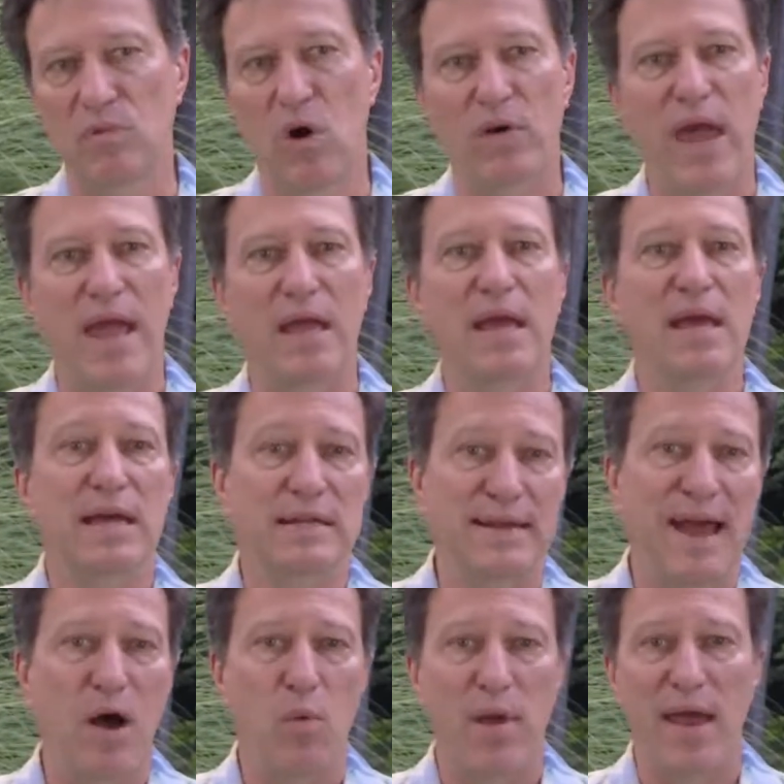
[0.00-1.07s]
Okay,
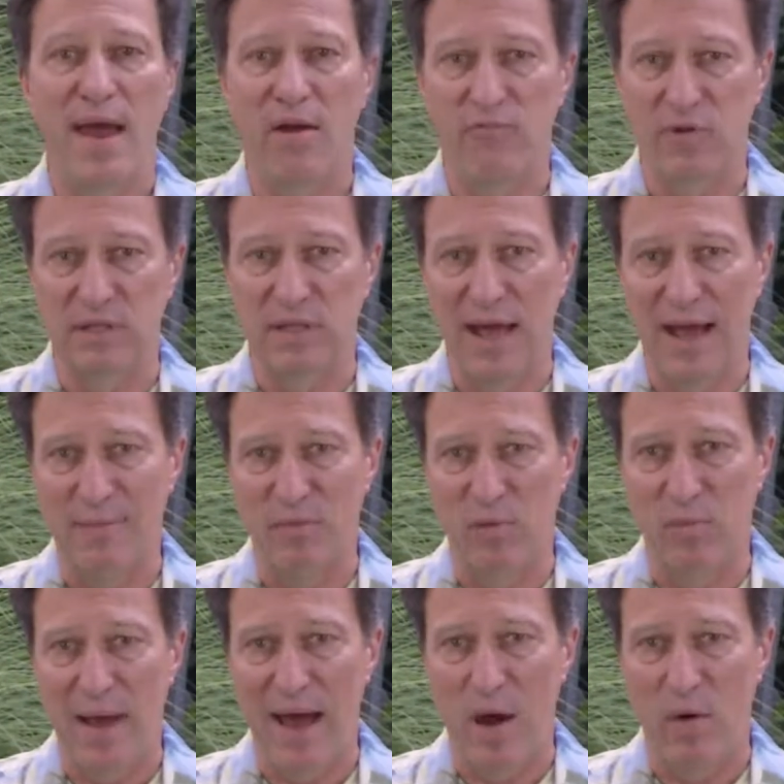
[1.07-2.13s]
now we have reliable
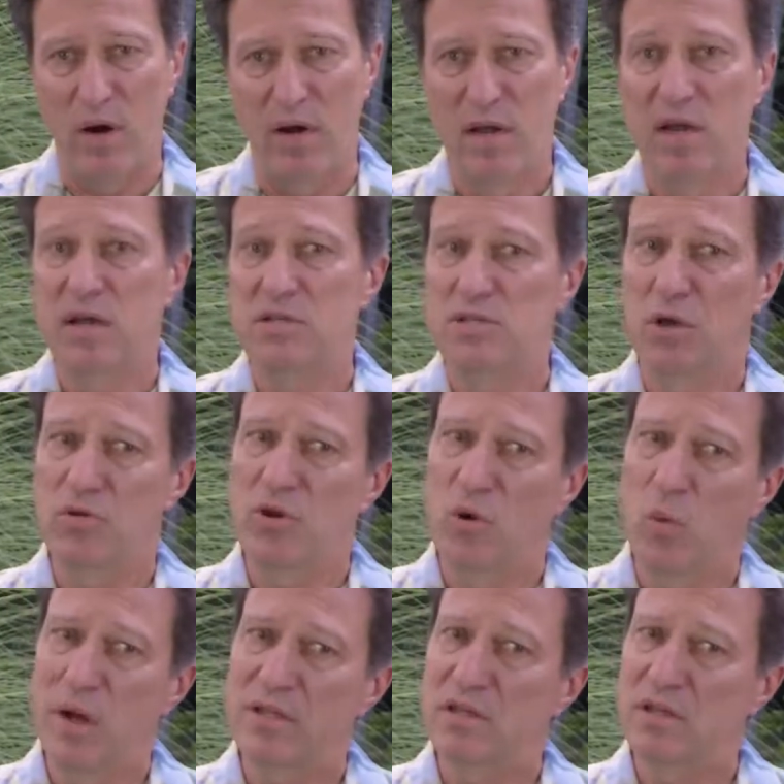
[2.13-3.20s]
power, so
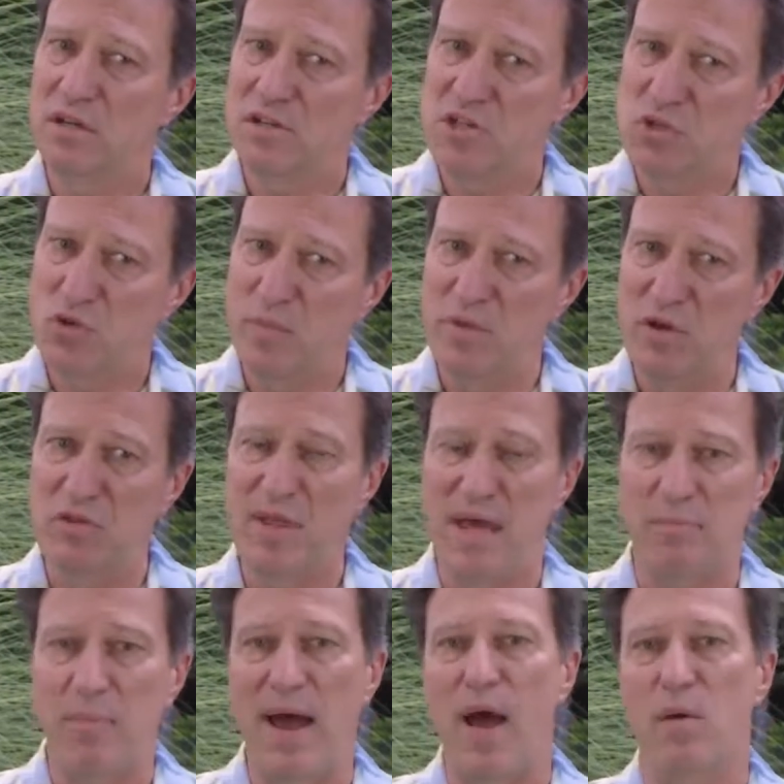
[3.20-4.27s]
you'll want to distribute
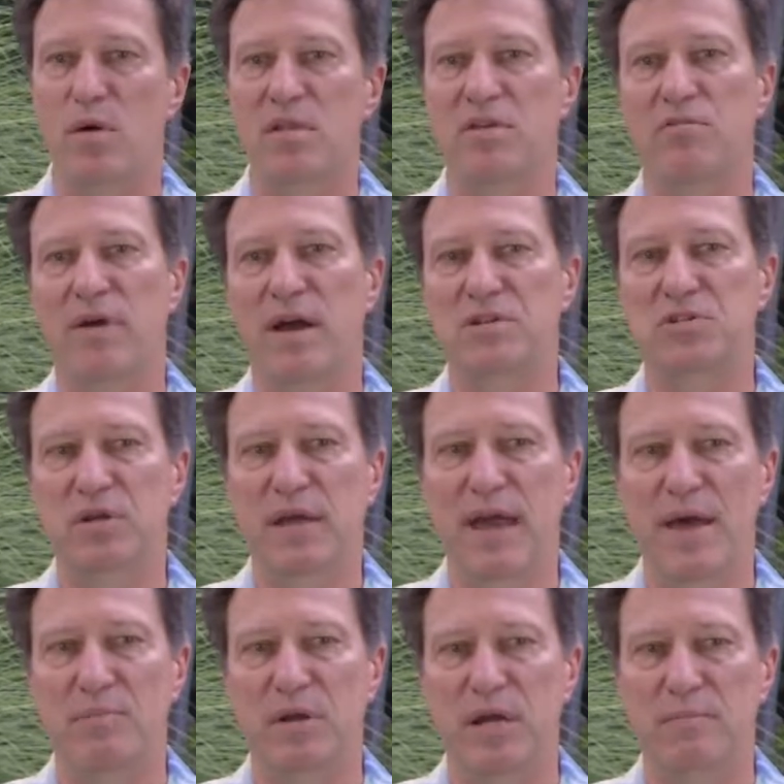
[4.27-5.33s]
that power throughout your
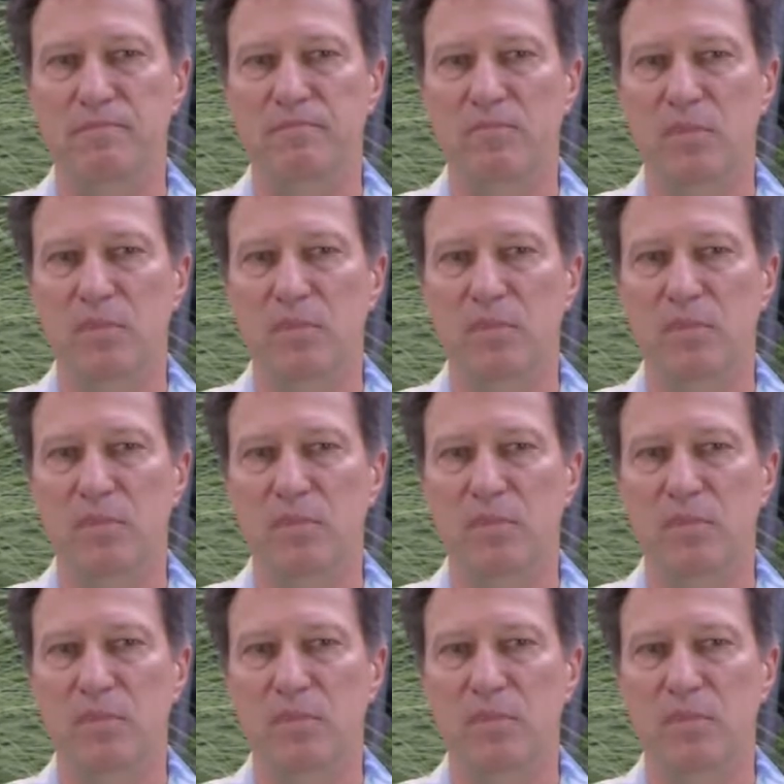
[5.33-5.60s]
cabinet.